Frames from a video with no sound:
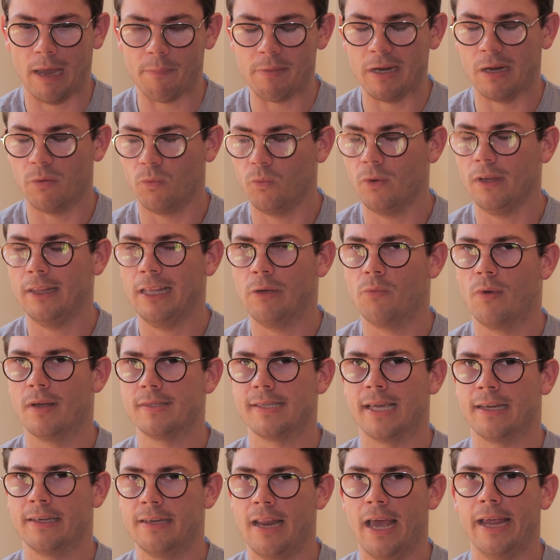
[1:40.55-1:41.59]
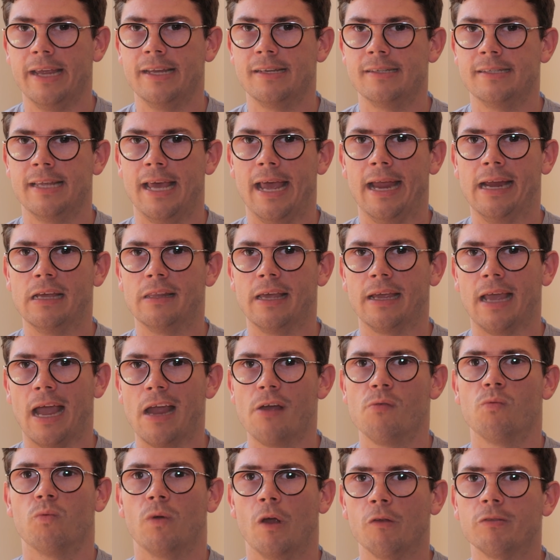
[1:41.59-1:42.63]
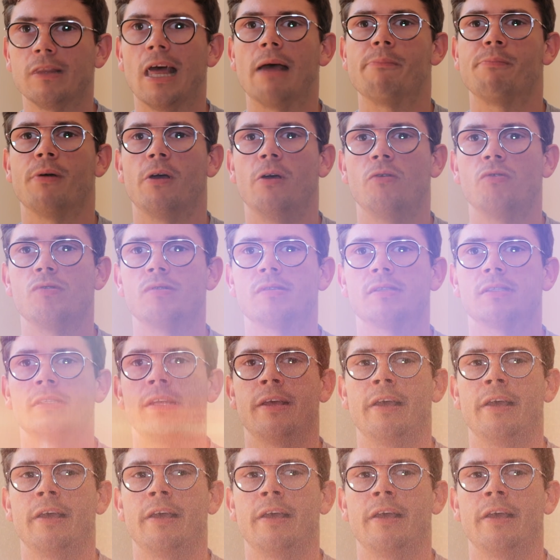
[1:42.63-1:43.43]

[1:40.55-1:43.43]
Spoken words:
I mean, it really was like night and day. Like I wrote that post